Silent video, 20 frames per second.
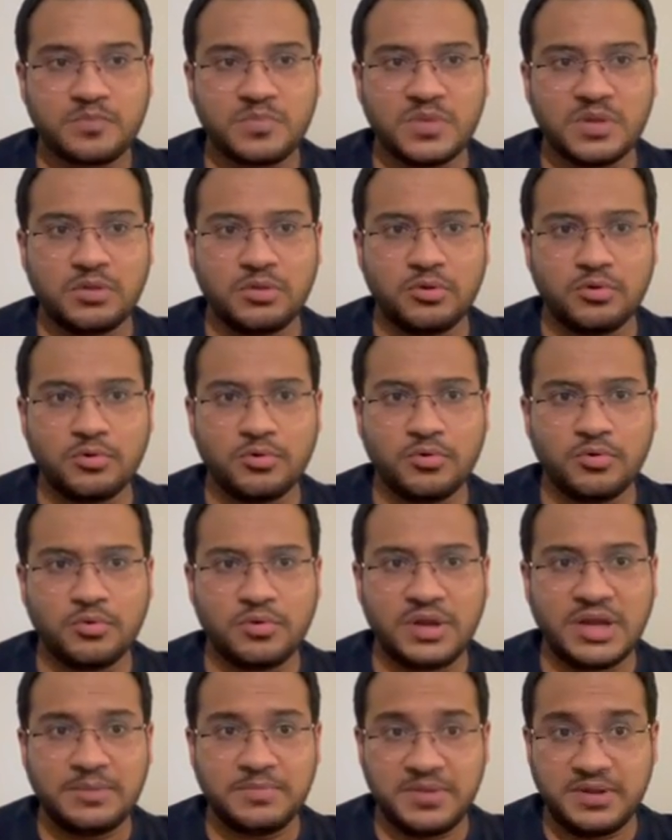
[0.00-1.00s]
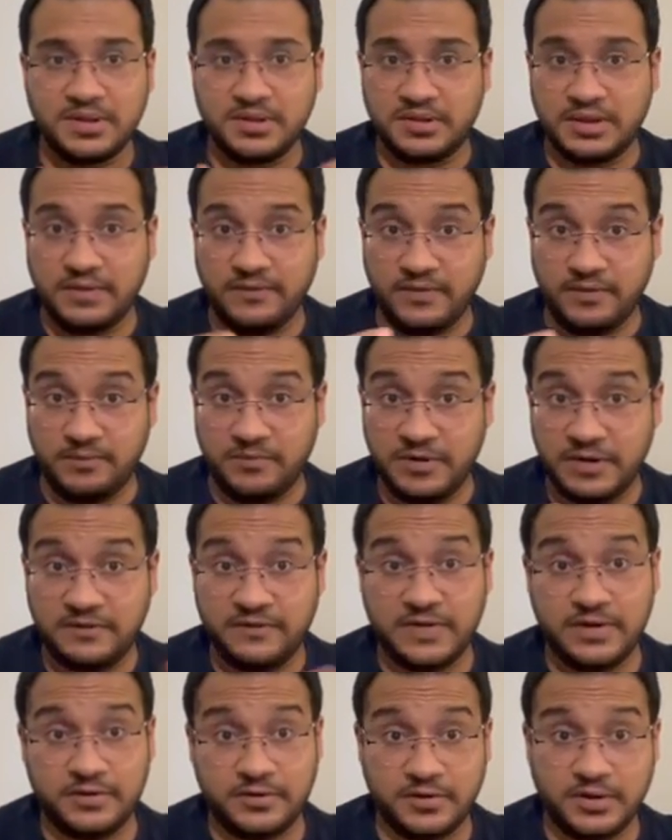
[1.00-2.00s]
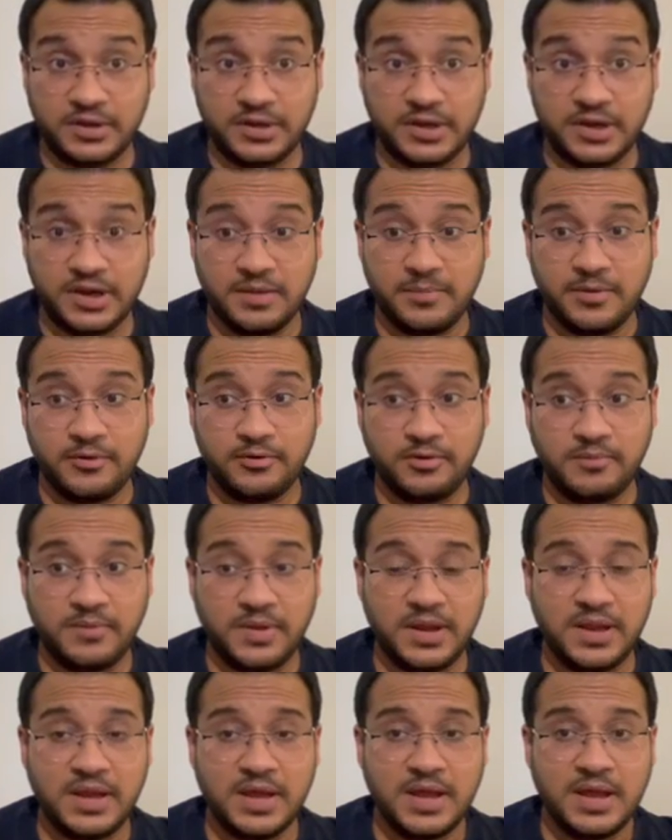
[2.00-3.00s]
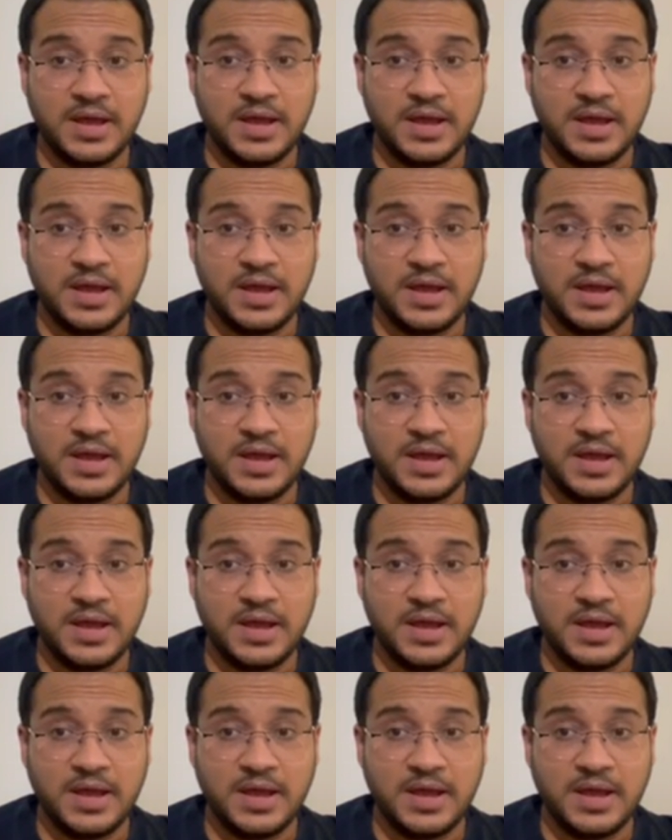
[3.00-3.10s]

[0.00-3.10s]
So, let me just give a brief introduction about me.